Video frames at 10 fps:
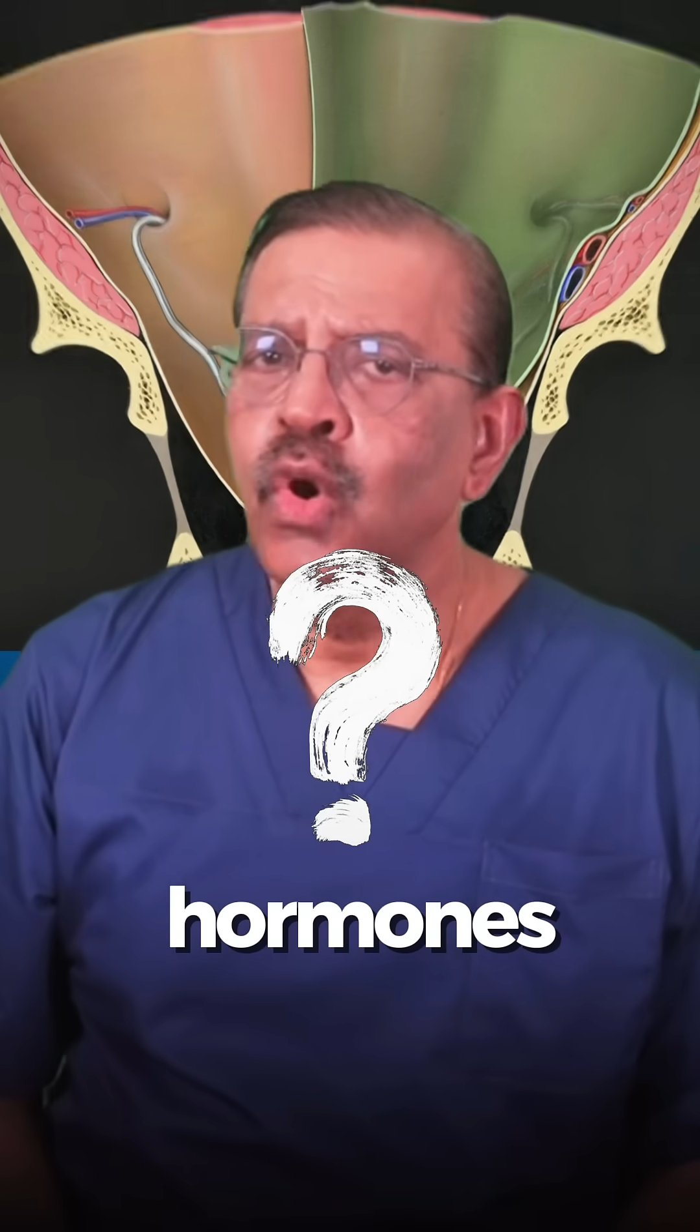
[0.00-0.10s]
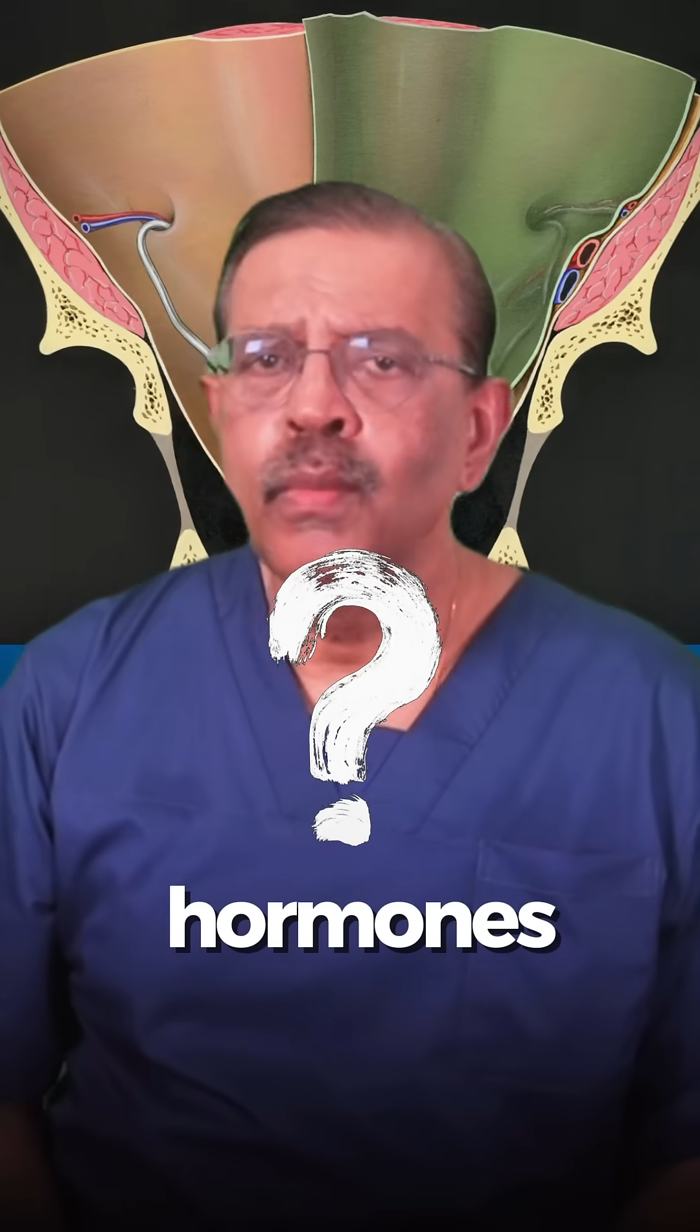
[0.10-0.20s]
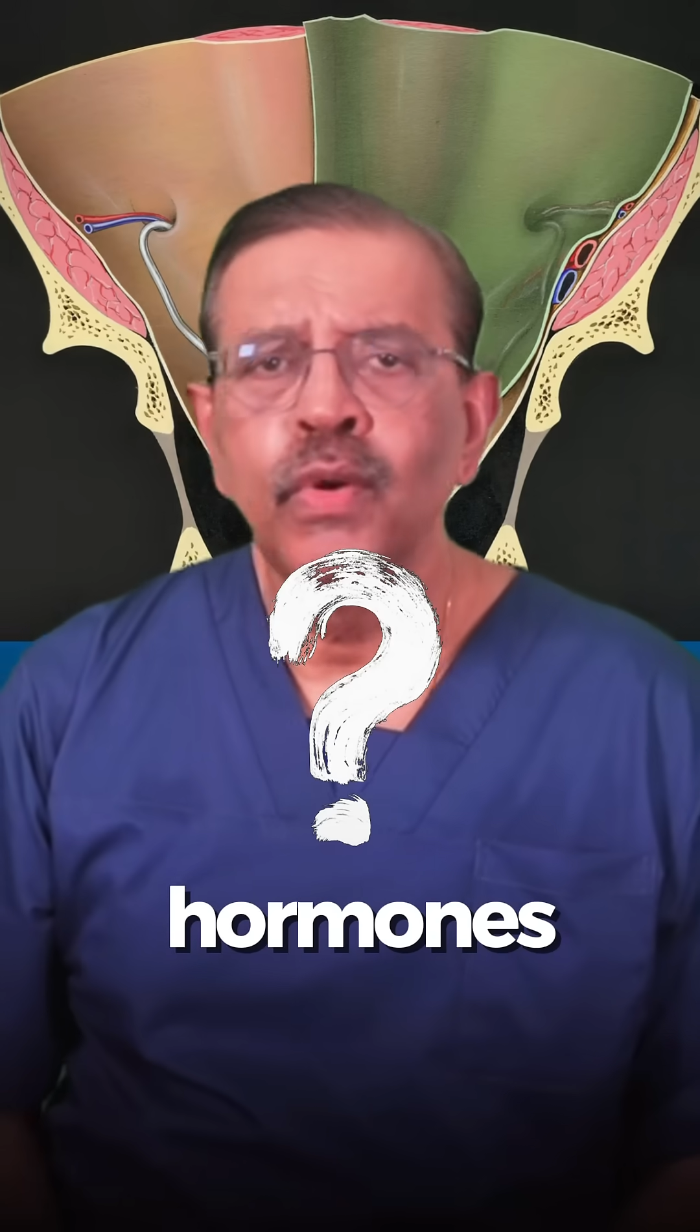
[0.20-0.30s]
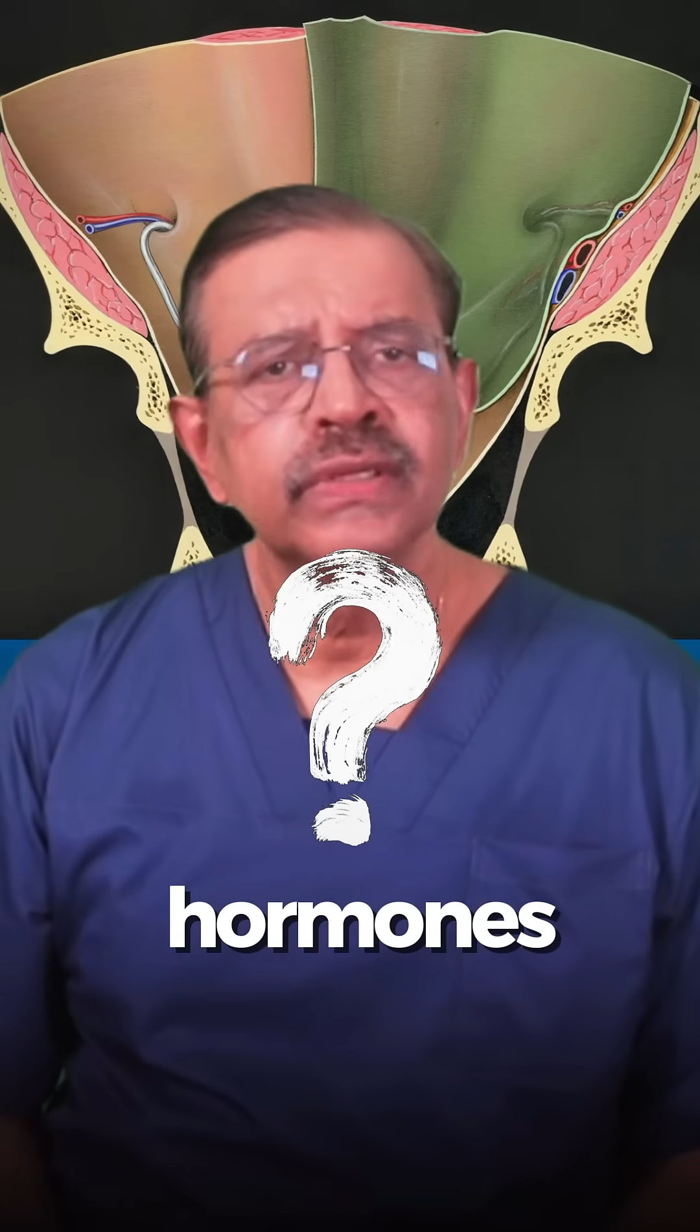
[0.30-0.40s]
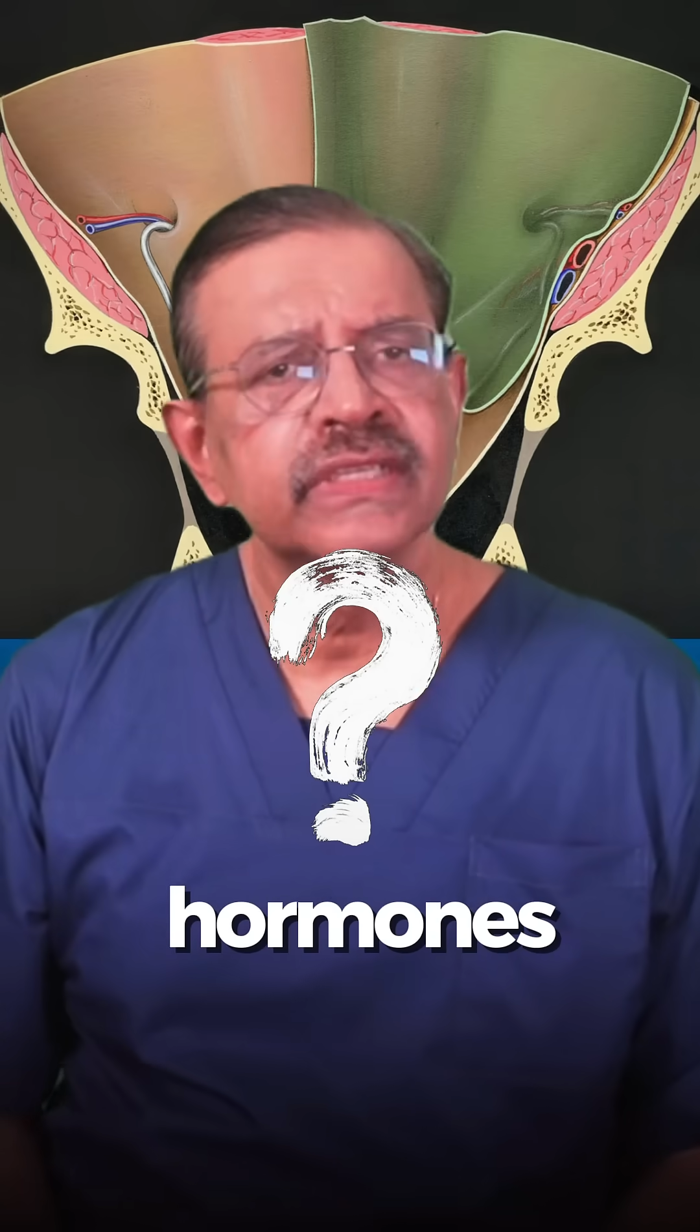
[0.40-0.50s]

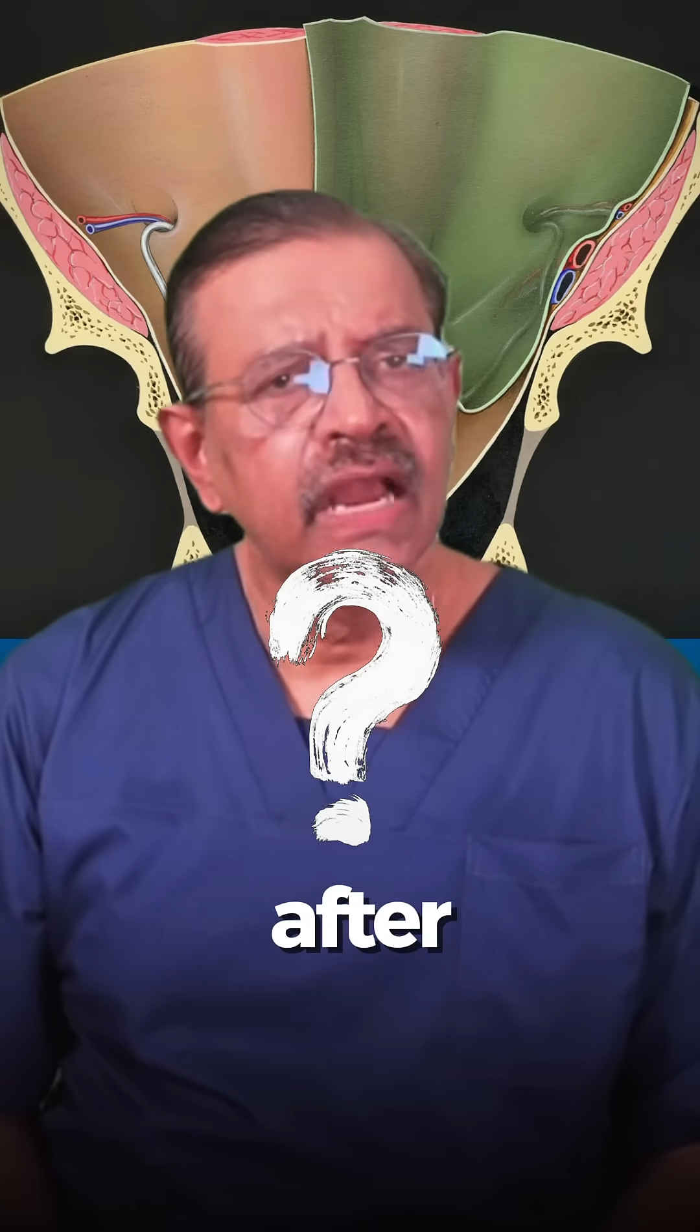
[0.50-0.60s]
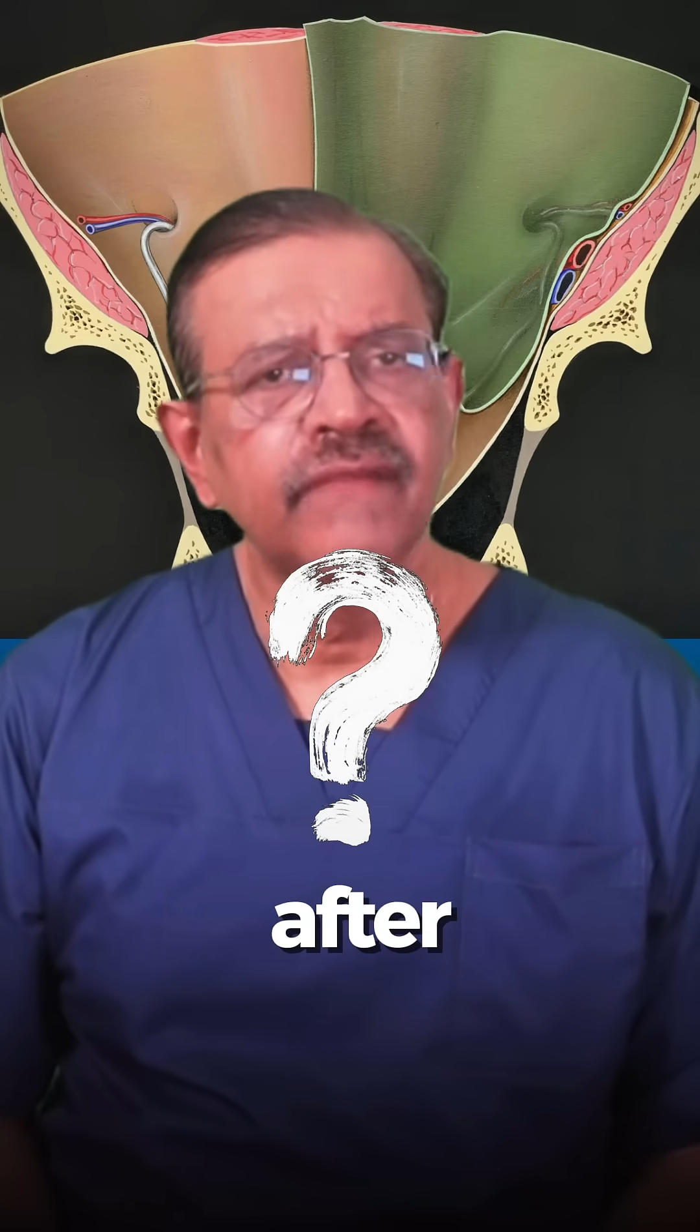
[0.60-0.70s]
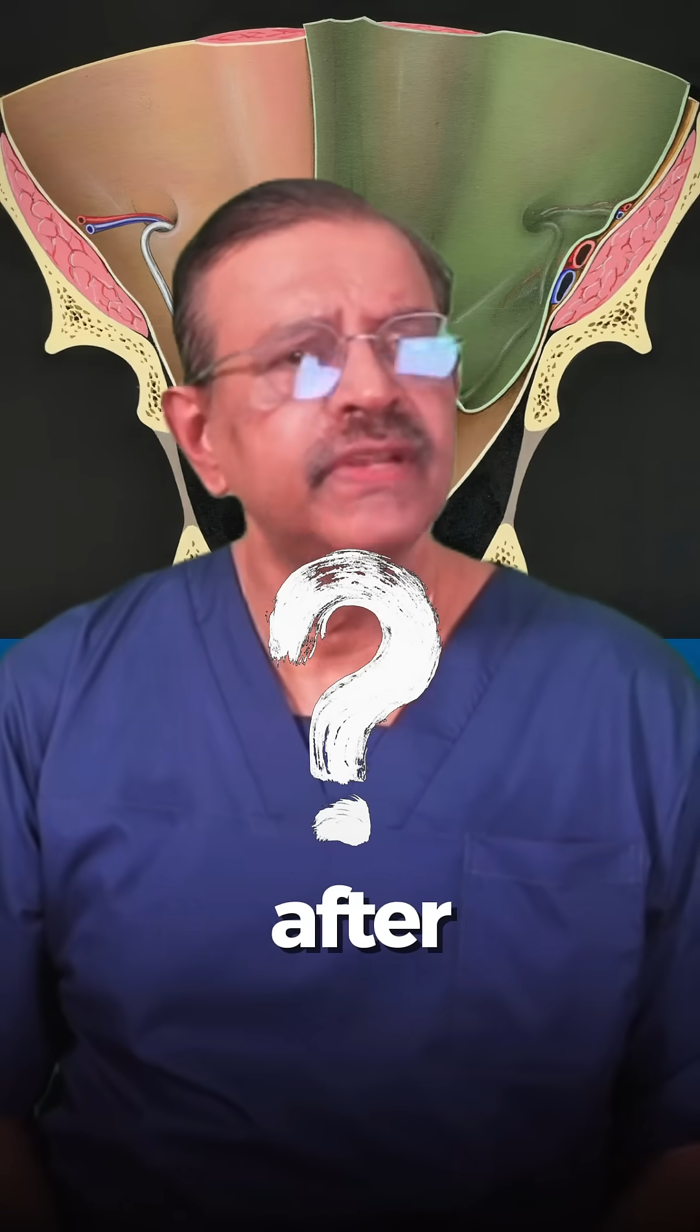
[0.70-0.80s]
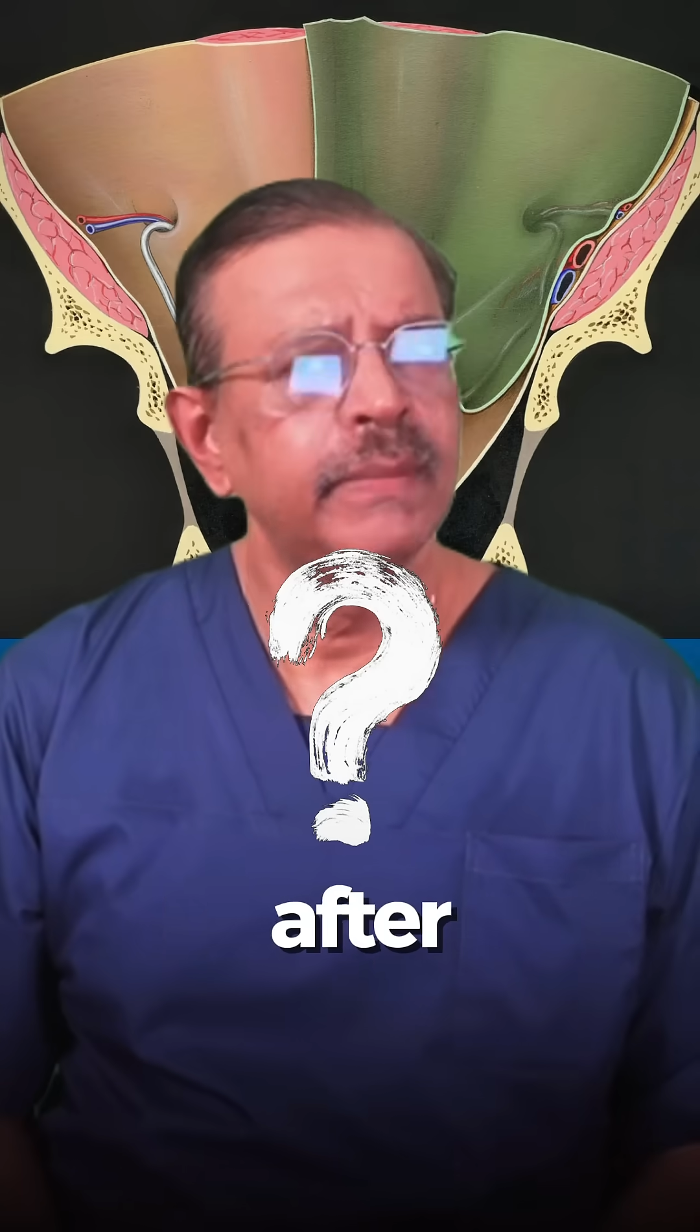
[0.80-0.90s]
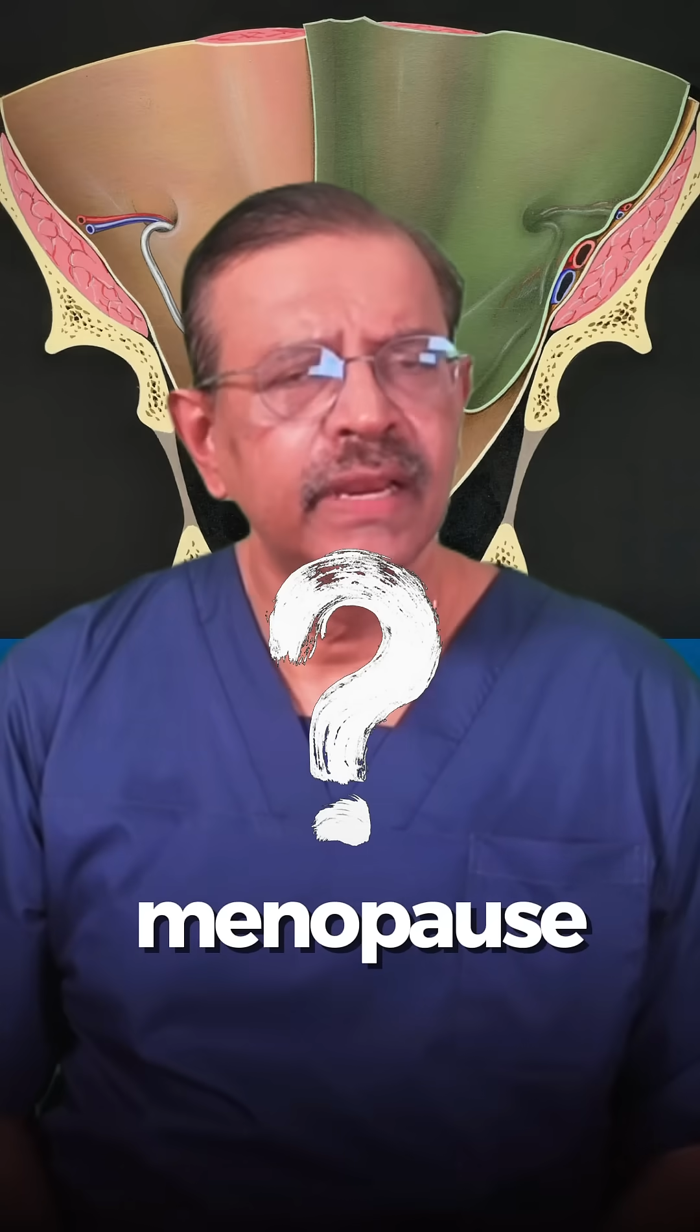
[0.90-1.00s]
hormones after